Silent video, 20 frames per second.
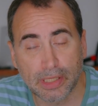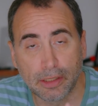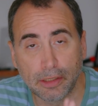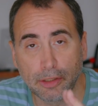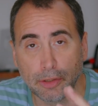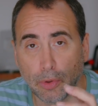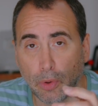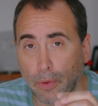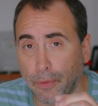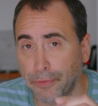
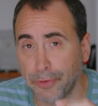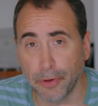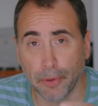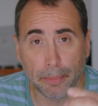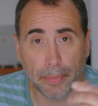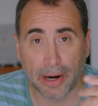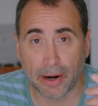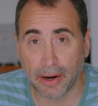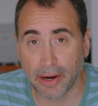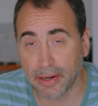So if
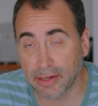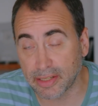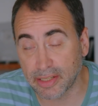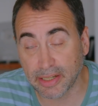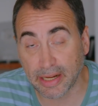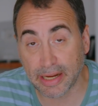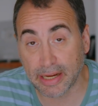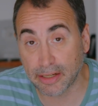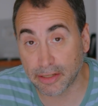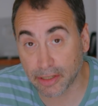you're married,
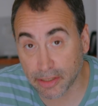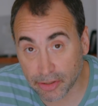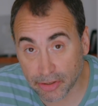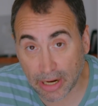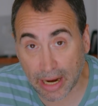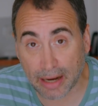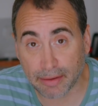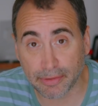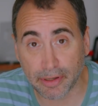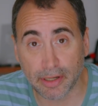say, to
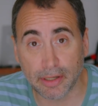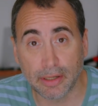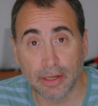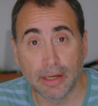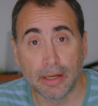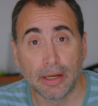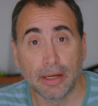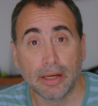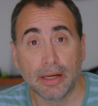Java,